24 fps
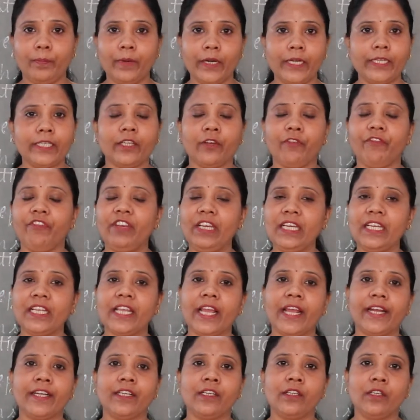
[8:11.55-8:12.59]
but we
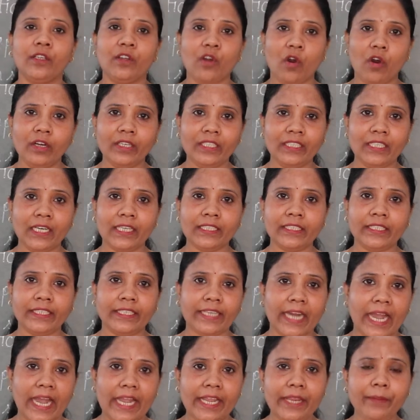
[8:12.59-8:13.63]
cannot
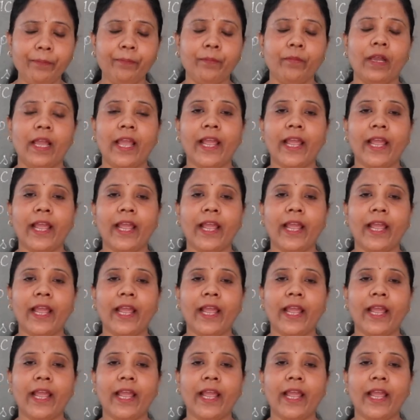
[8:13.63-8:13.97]
type